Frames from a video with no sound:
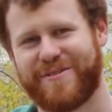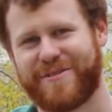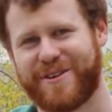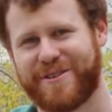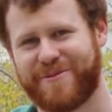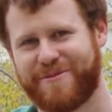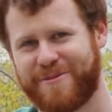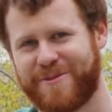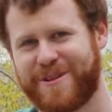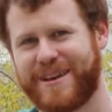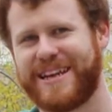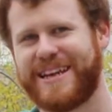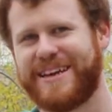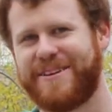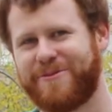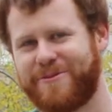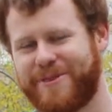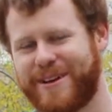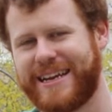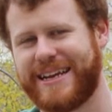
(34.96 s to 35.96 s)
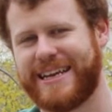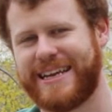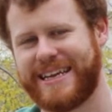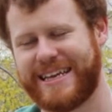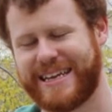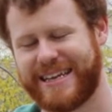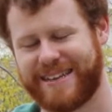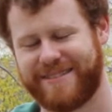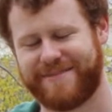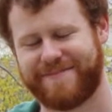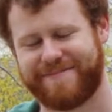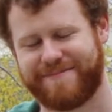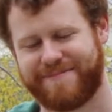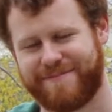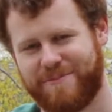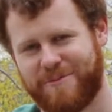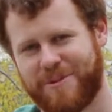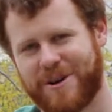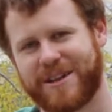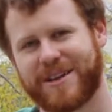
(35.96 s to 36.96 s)
found really, really
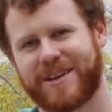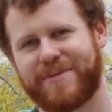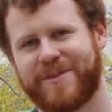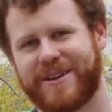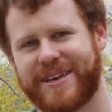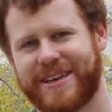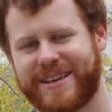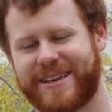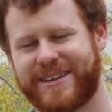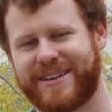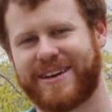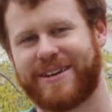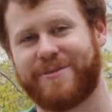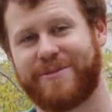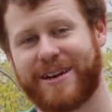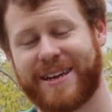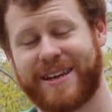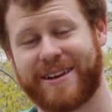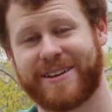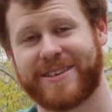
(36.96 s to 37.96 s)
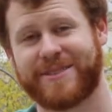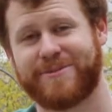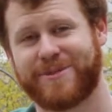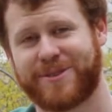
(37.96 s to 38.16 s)
welcoming and really nice.